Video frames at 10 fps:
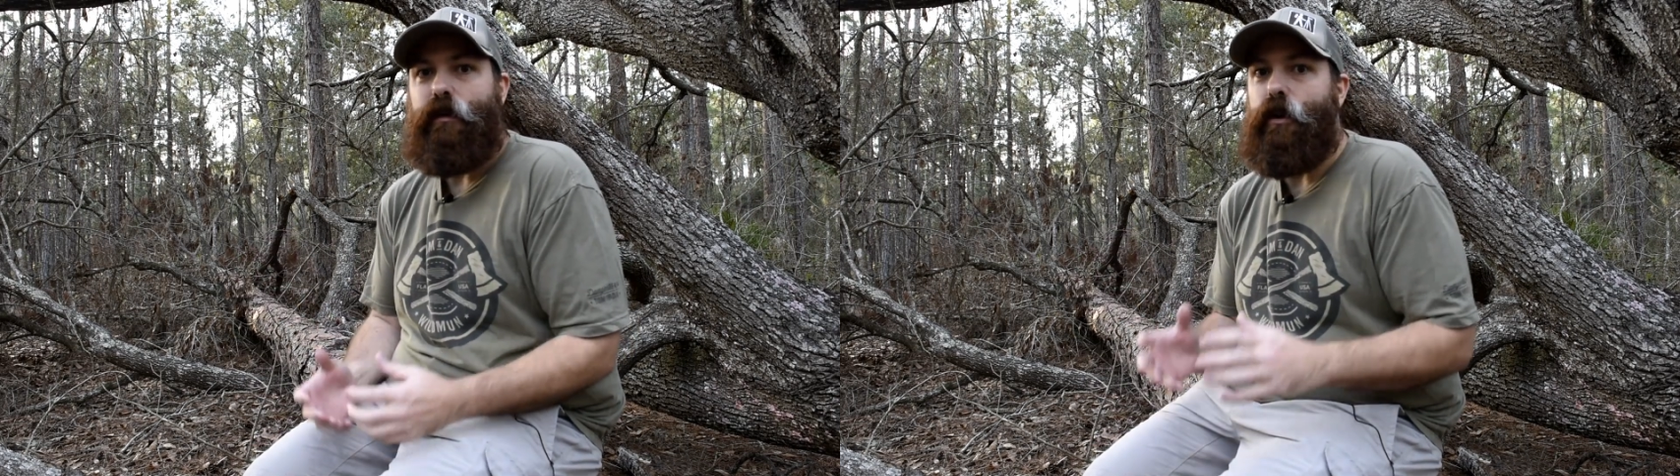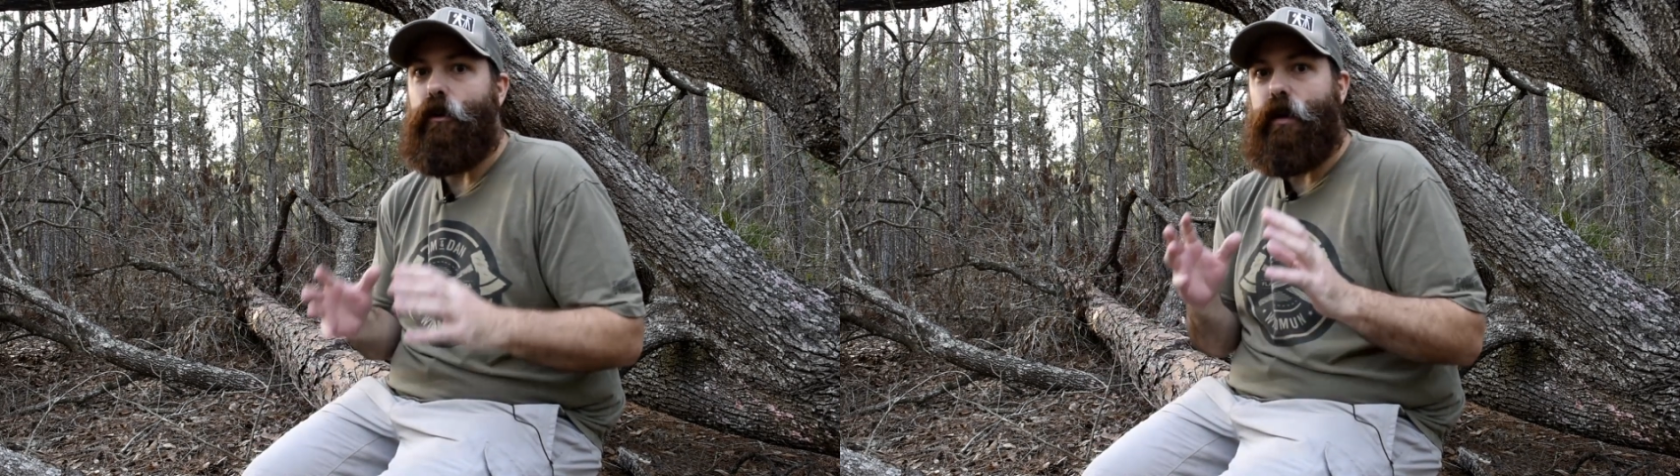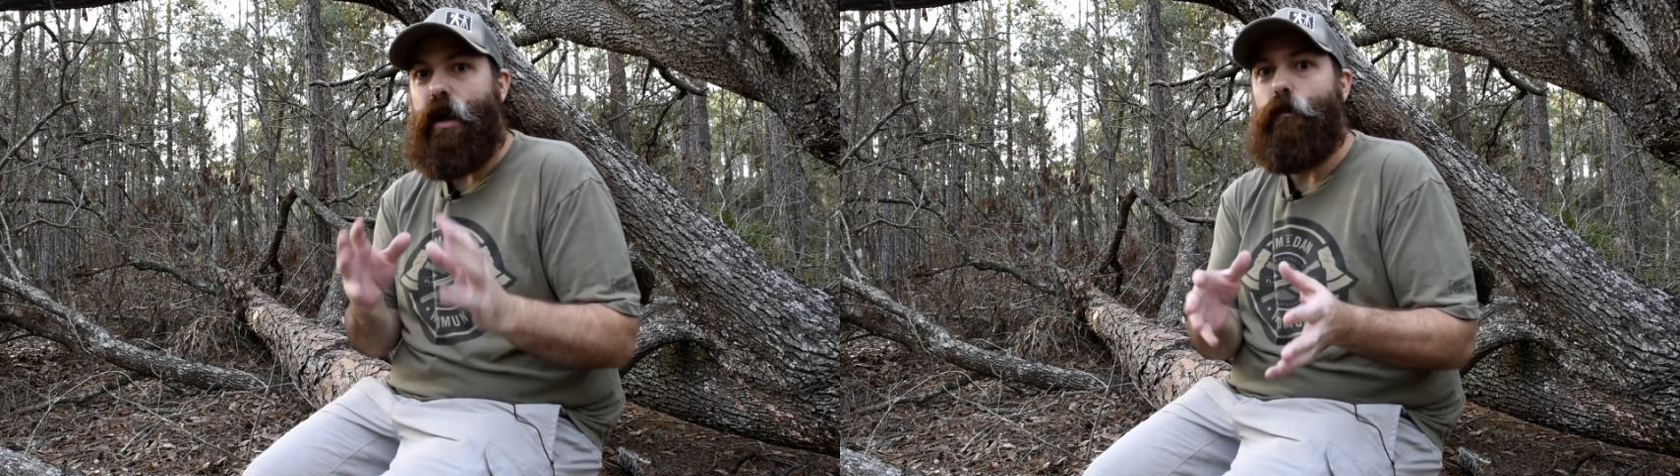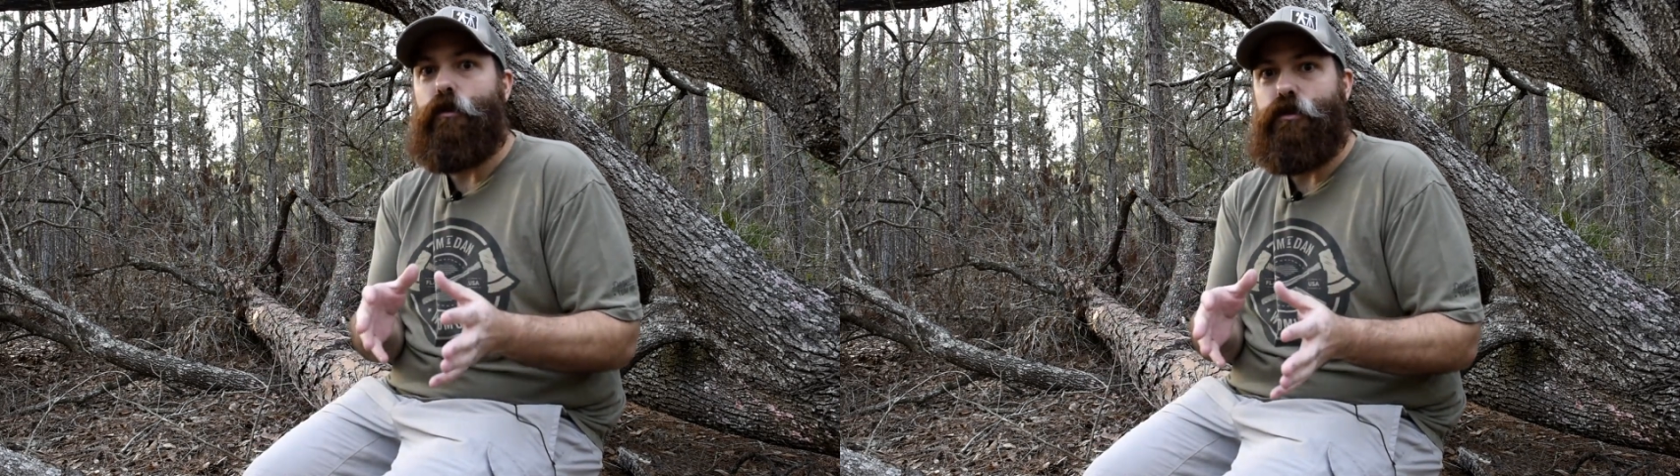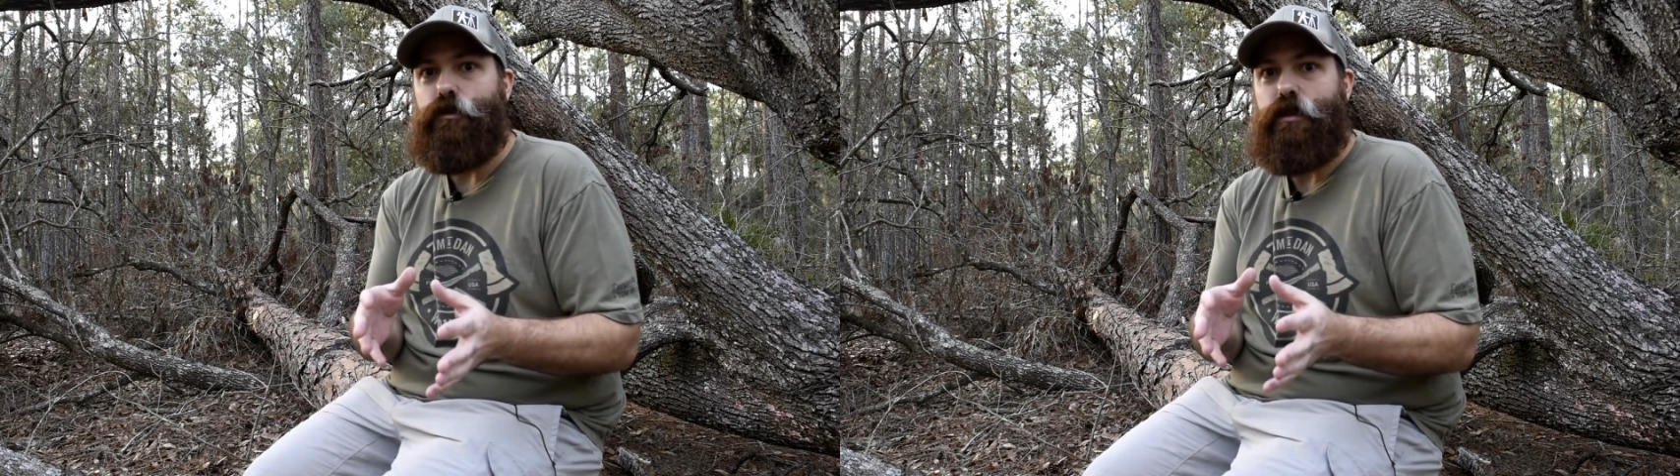that our
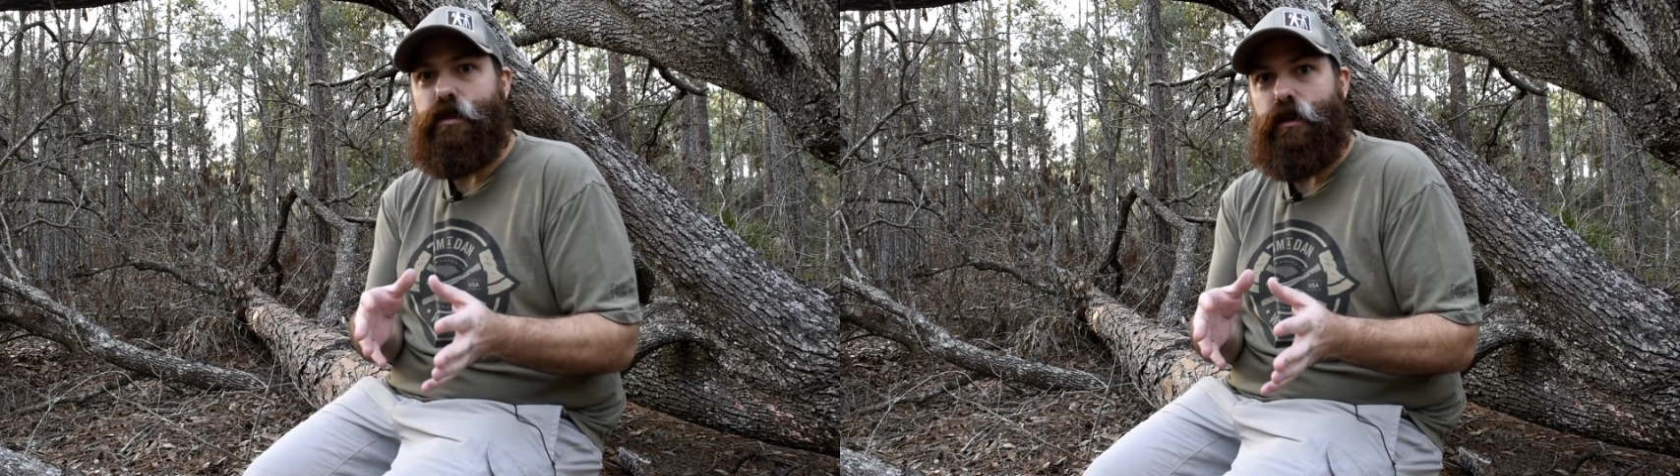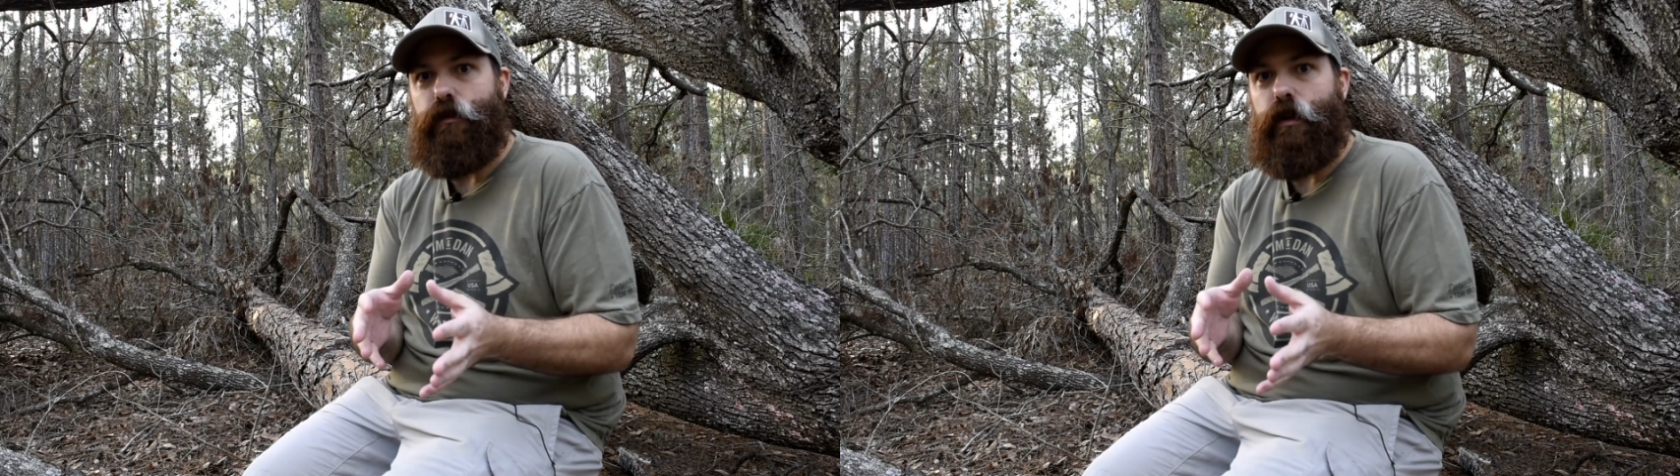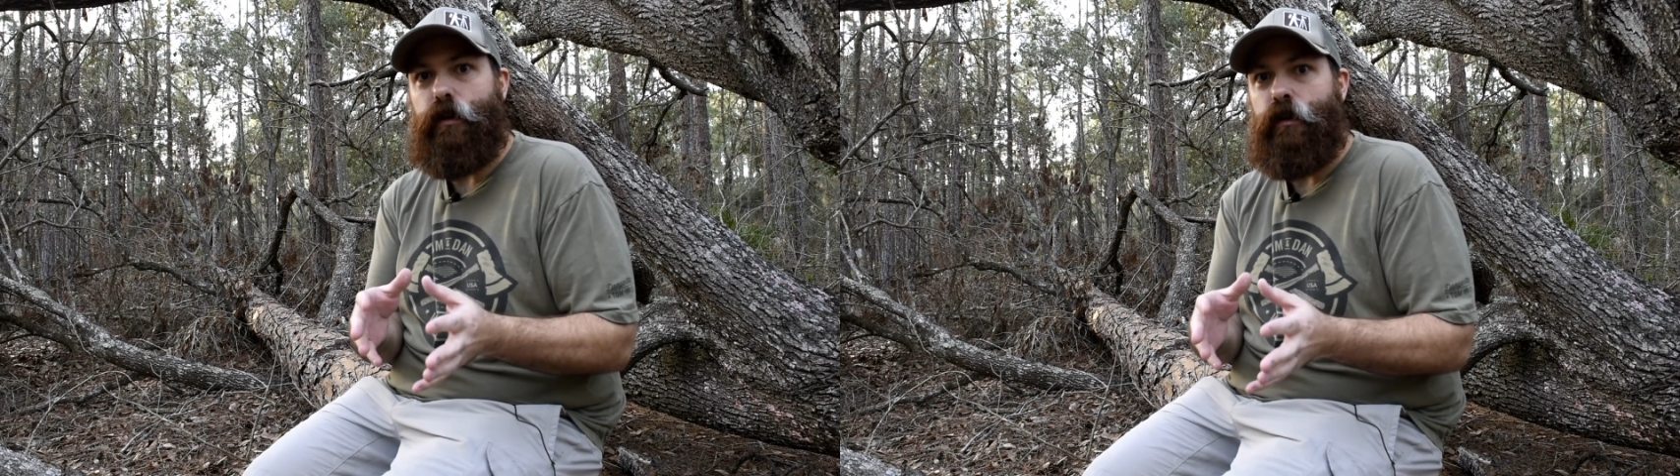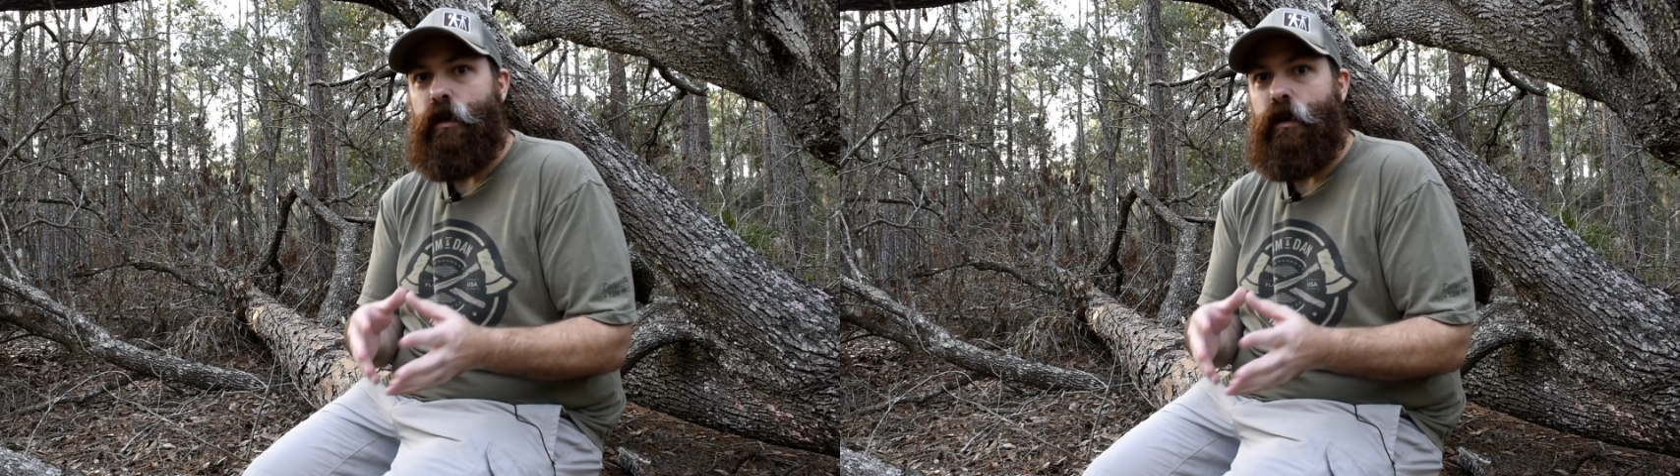camera is receiving.